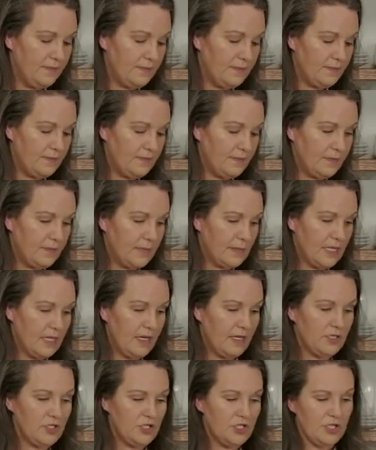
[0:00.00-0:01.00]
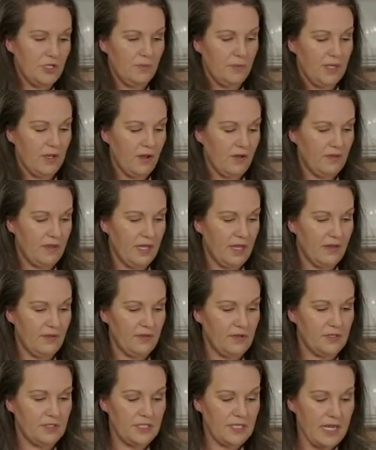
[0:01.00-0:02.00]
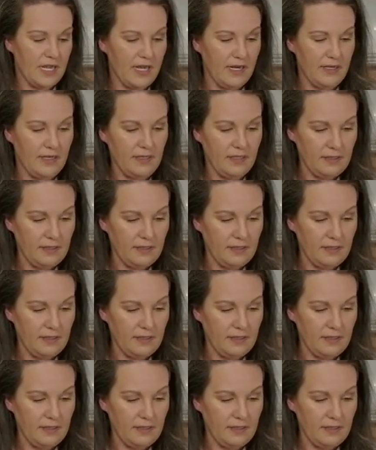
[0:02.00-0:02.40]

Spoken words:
And it should be on the other side.